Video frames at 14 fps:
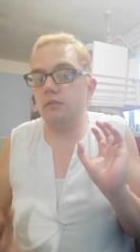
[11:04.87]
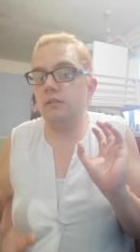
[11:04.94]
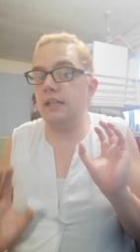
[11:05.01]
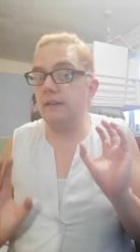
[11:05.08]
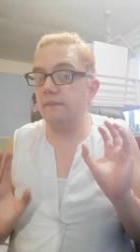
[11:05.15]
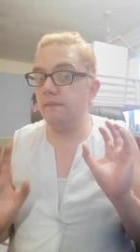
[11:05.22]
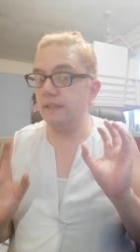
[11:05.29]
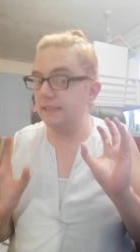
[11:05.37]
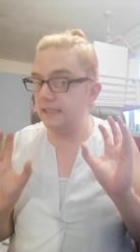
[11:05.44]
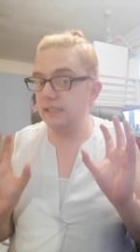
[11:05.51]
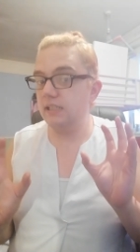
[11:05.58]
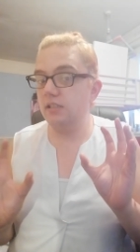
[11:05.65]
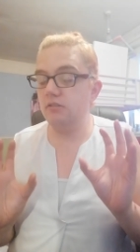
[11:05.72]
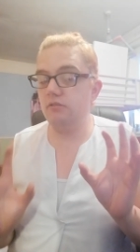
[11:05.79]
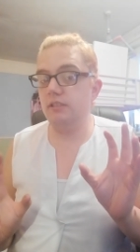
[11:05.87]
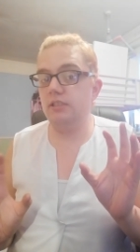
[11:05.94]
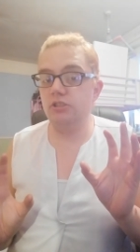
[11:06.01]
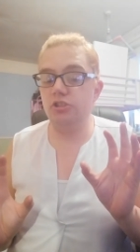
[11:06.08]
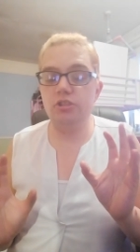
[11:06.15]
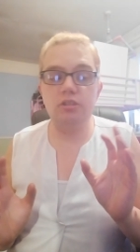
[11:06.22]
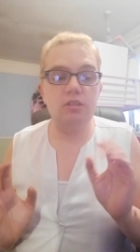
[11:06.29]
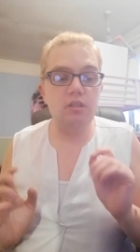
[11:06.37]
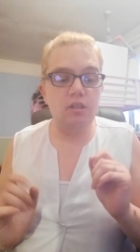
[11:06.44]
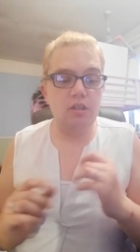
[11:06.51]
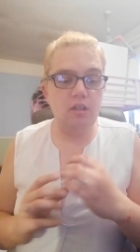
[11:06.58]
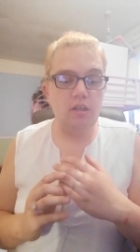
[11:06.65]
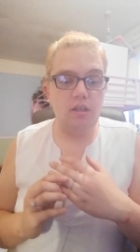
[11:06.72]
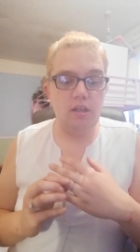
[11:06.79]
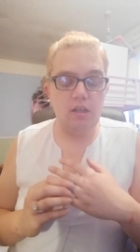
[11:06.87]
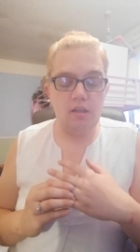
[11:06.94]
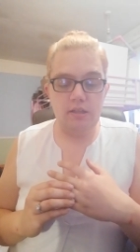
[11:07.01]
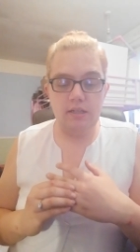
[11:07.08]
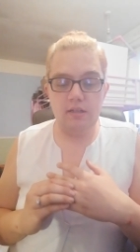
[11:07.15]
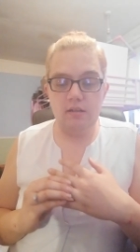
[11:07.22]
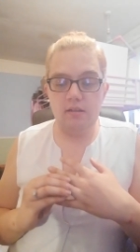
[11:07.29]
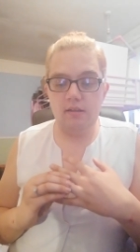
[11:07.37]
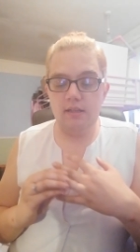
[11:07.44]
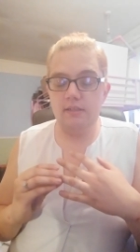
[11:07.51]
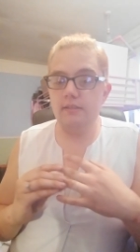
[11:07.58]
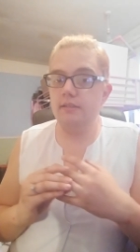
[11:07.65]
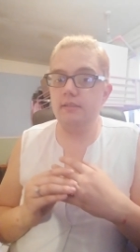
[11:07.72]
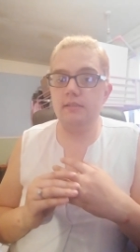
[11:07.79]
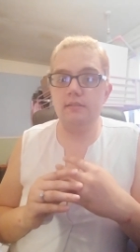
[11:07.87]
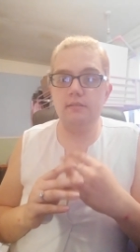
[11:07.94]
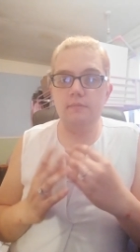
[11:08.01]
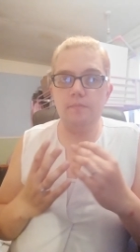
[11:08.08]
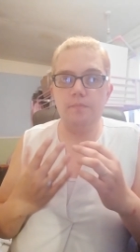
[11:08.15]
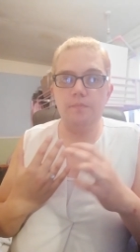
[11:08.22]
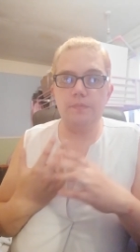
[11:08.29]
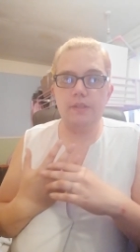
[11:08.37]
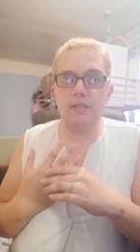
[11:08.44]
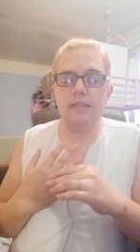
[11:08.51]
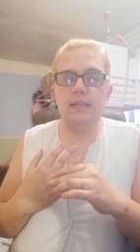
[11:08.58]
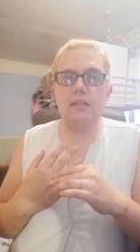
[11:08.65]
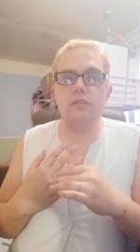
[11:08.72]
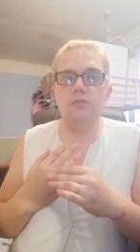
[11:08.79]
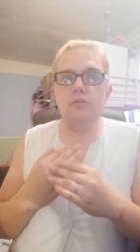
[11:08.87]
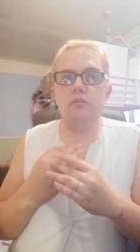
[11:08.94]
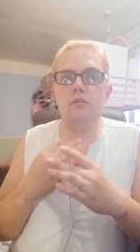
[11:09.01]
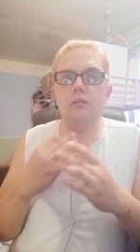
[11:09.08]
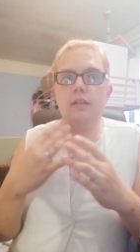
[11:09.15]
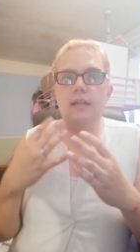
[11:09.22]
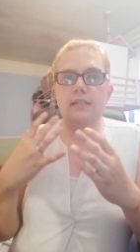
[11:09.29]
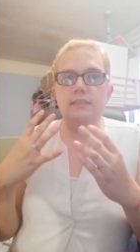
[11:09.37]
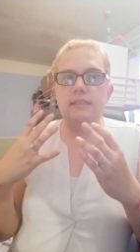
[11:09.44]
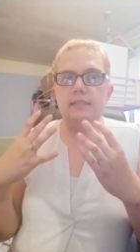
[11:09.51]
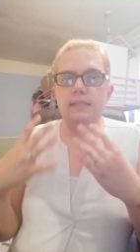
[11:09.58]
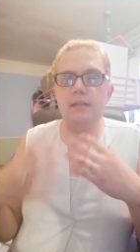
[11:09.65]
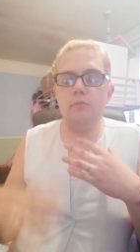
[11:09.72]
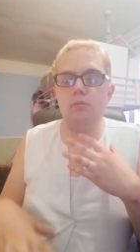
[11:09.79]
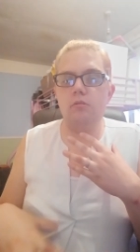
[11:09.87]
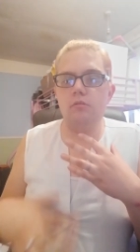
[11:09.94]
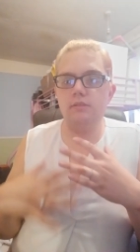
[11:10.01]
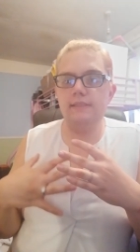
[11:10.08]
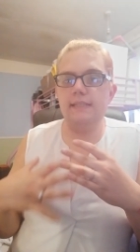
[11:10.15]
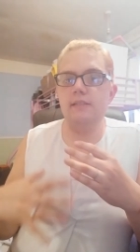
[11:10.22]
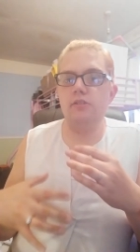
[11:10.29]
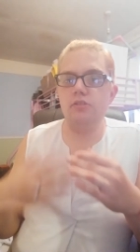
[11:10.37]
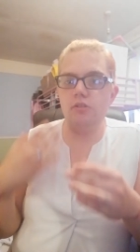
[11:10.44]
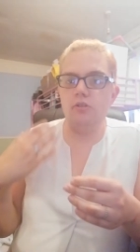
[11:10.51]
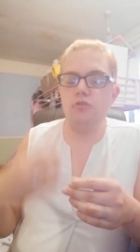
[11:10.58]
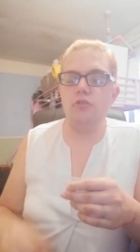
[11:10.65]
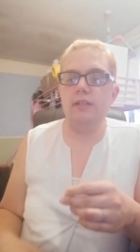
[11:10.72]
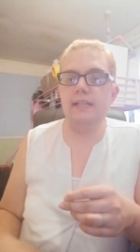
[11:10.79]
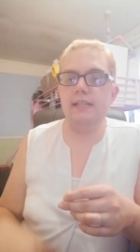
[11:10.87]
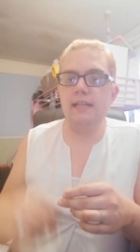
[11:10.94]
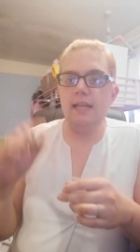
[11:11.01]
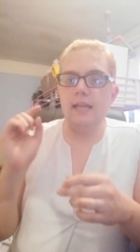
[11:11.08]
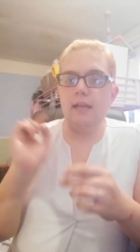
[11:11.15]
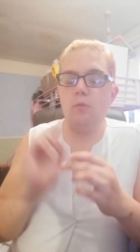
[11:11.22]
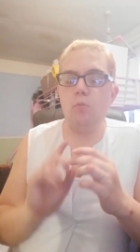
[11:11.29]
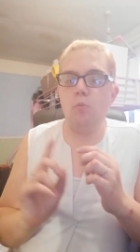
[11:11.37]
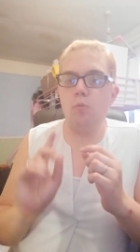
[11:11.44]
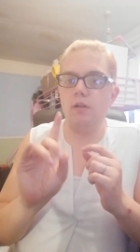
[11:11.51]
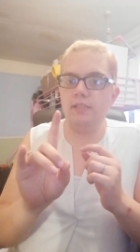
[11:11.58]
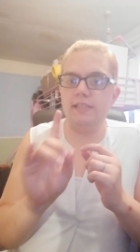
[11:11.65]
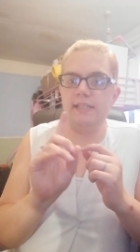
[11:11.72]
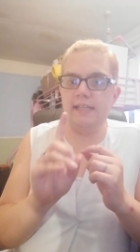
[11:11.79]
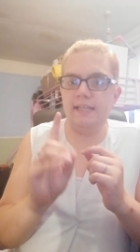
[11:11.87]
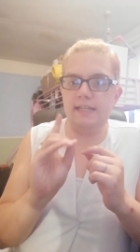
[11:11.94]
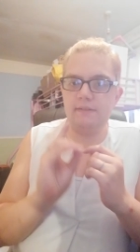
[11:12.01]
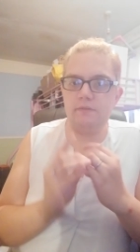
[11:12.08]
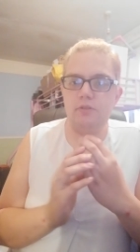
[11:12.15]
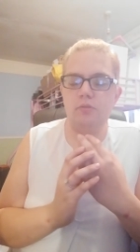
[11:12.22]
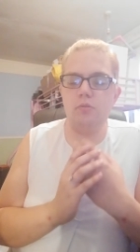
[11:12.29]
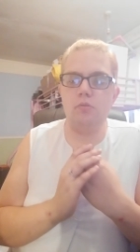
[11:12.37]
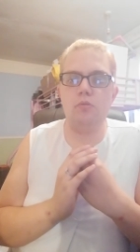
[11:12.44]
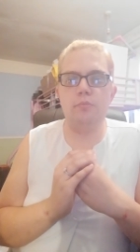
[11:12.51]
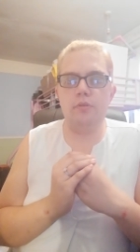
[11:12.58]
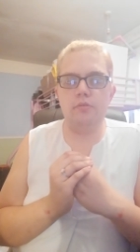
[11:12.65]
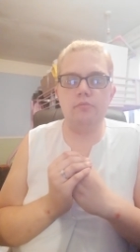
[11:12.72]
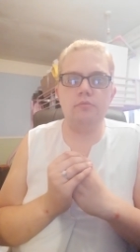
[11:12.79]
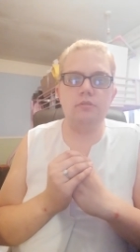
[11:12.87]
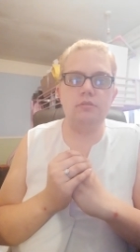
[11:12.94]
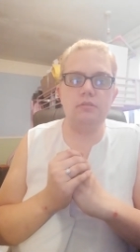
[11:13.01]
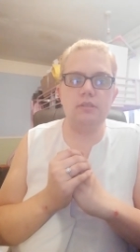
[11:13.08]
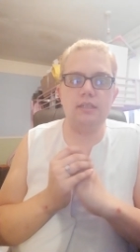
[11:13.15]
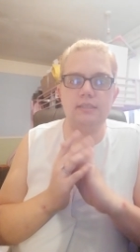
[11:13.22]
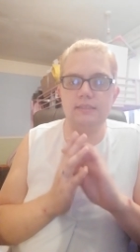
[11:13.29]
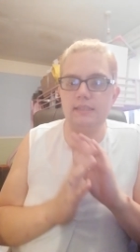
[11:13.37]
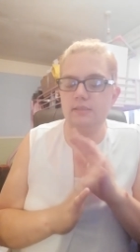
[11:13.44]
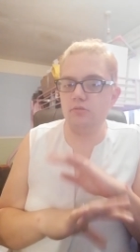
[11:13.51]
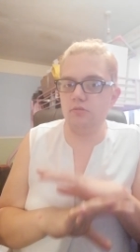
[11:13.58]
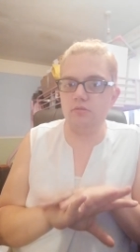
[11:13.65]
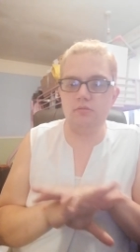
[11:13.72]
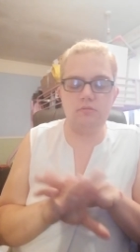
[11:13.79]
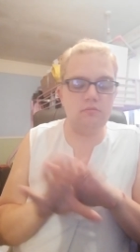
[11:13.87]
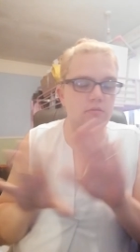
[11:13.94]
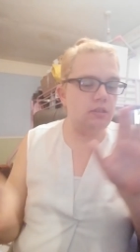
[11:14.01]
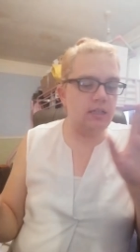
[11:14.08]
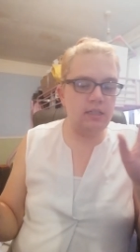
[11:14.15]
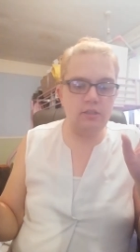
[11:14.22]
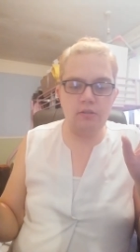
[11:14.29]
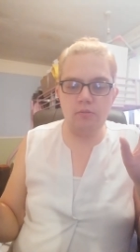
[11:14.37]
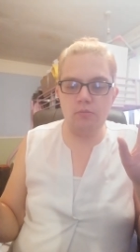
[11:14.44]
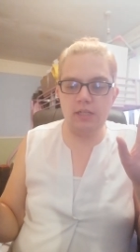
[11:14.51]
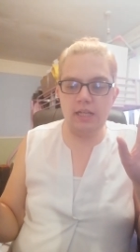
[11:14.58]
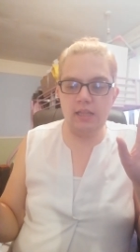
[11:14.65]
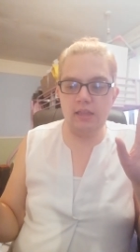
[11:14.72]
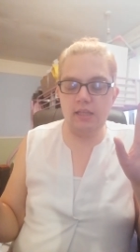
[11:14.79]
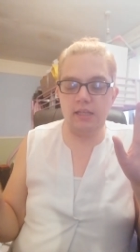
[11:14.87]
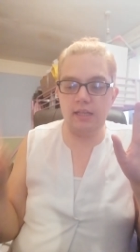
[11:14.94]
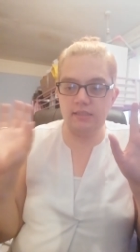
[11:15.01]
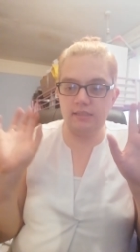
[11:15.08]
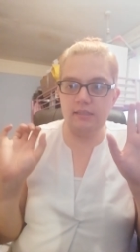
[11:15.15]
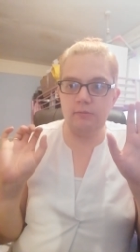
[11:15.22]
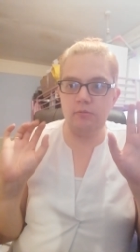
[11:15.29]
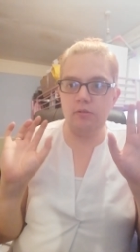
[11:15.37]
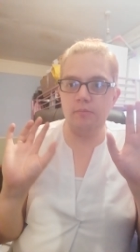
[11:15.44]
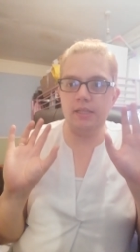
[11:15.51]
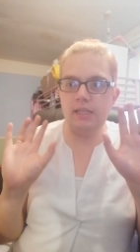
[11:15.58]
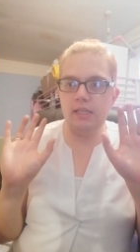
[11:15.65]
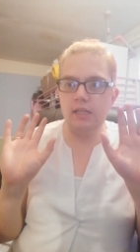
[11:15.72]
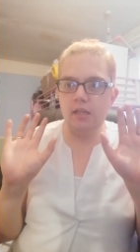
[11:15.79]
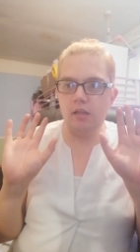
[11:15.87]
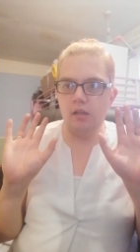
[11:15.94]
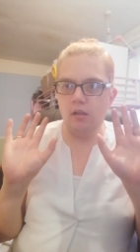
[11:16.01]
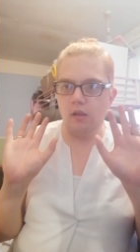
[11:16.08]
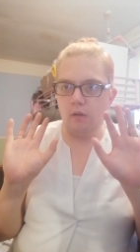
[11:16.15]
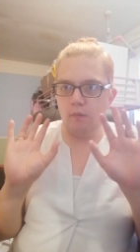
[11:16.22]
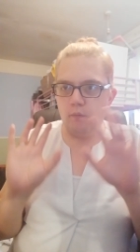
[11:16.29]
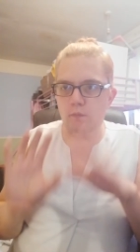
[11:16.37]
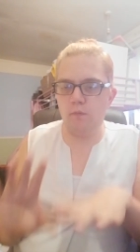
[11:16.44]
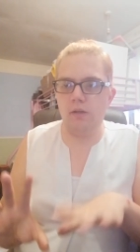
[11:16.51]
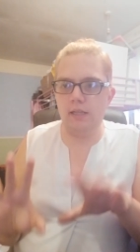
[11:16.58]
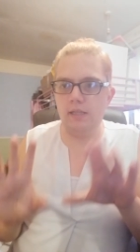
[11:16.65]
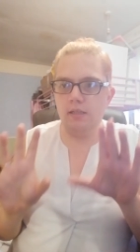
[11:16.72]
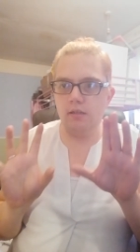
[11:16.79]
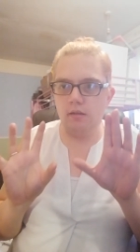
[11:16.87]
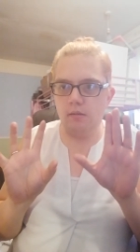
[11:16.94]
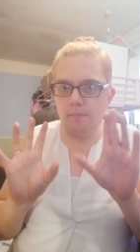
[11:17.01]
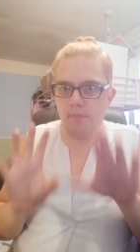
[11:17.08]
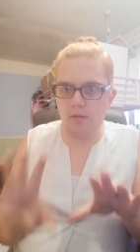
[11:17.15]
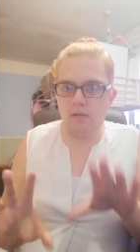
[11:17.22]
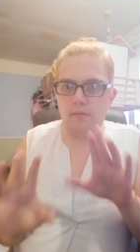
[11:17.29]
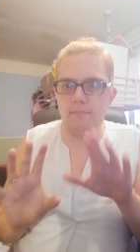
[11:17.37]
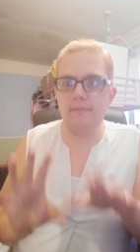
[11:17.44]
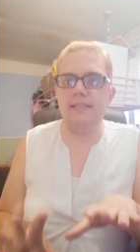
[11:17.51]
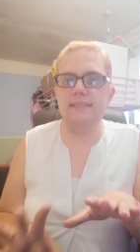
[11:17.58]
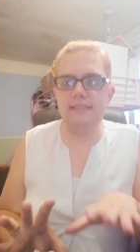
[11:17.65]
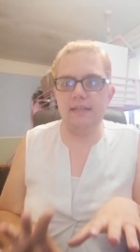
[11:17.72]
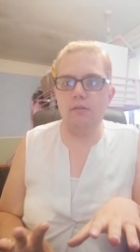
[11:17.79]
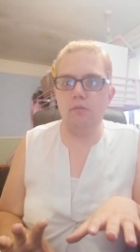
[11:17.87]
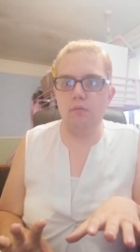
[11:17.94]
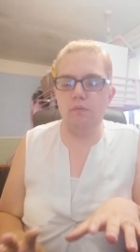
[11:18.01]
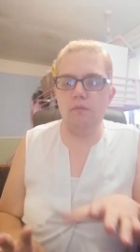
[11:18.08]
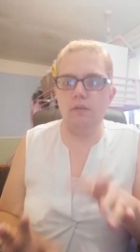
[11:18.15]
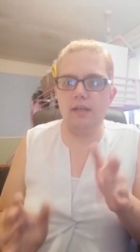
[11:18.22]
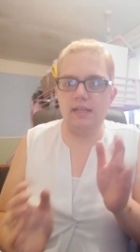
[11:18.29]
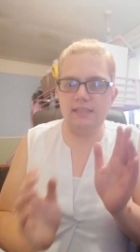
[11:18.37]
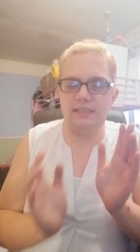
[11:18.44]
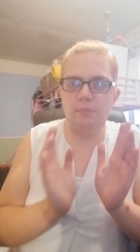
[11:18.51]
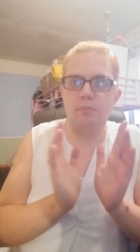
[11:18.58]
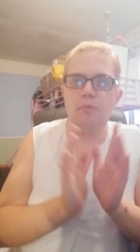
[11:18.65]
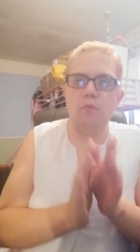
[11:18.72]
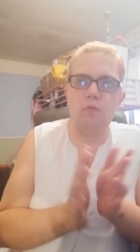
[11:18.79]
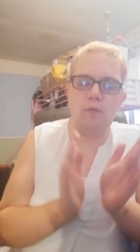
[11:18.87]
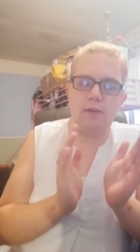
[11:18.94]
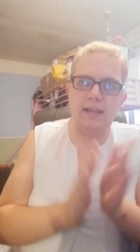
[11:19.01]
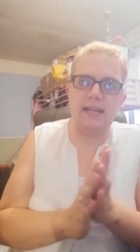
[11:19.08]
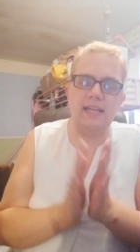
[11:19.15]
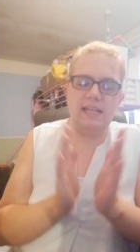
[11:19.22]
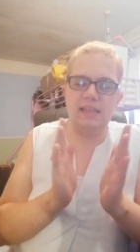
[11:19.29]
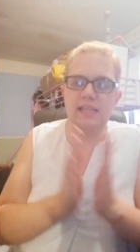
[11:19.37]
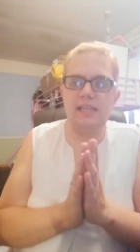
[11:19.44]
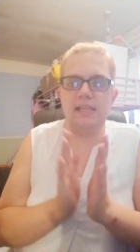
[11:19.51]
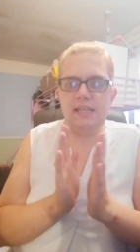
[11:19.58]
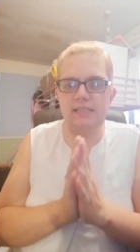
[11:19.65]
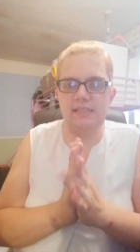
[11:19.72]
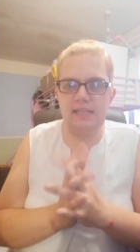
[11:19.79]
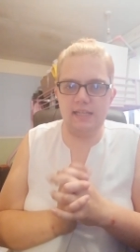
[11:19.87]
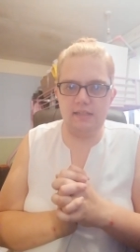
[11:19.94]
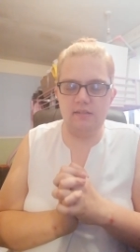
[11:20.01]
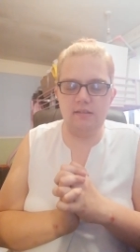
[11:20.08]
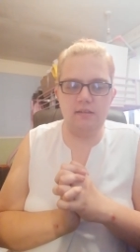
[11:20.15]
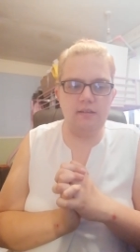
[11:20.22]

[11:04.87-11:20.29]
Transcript: Like physically cringe and that lot. And like I told her, I says, I will consider surgery one year after hormones. I says, because I don't want anything. I says, I want to be fully part myself. I says, before anything kicks in.